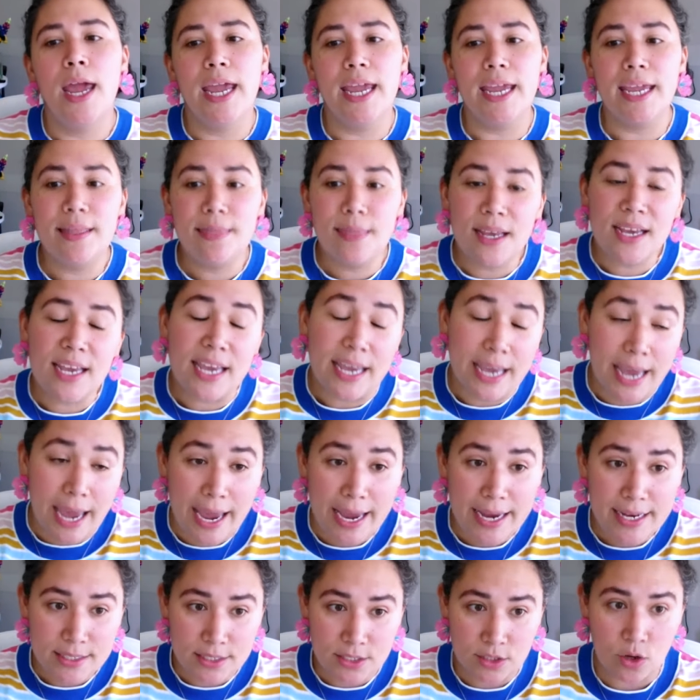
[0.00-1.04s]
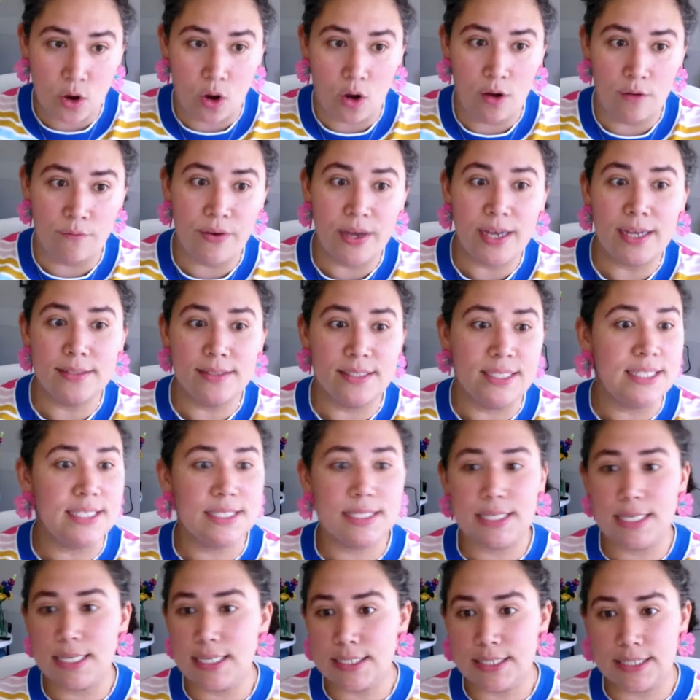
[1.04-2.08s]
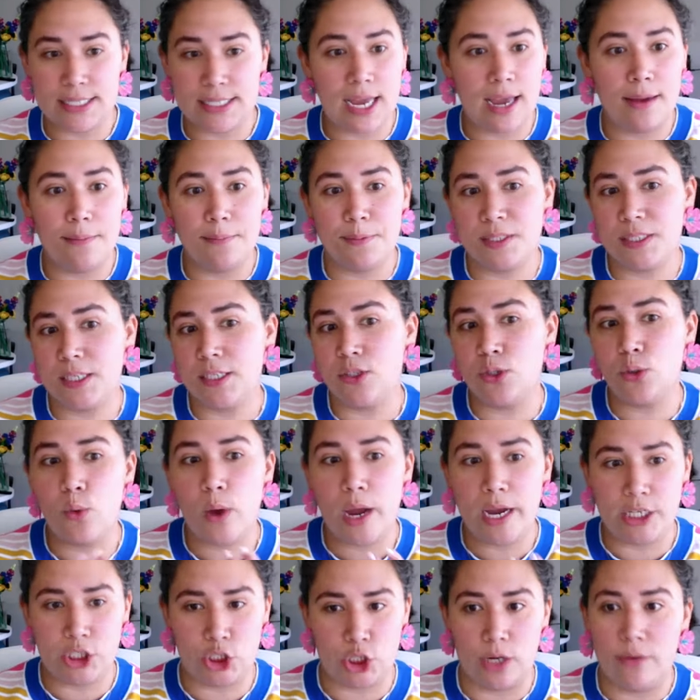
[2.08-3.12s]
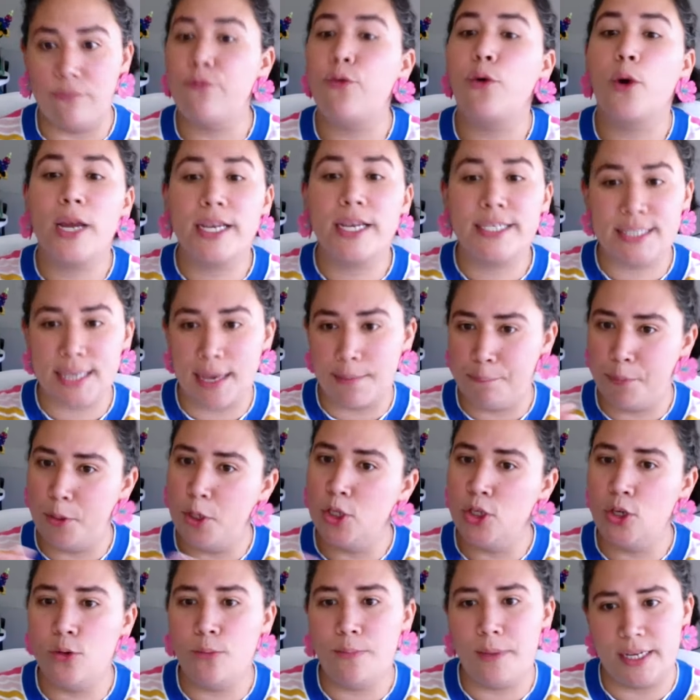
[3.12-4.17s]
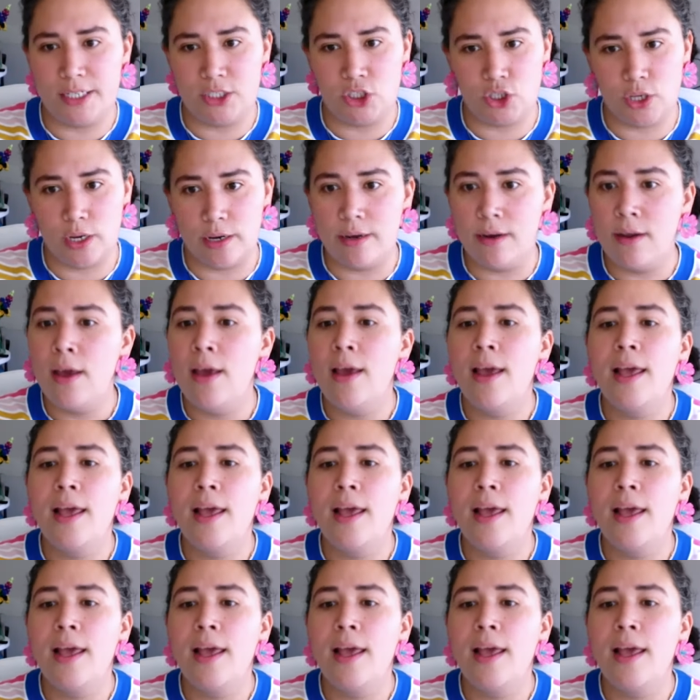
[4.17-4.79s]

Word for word: In the case of a disease type situation, for example, you mentioned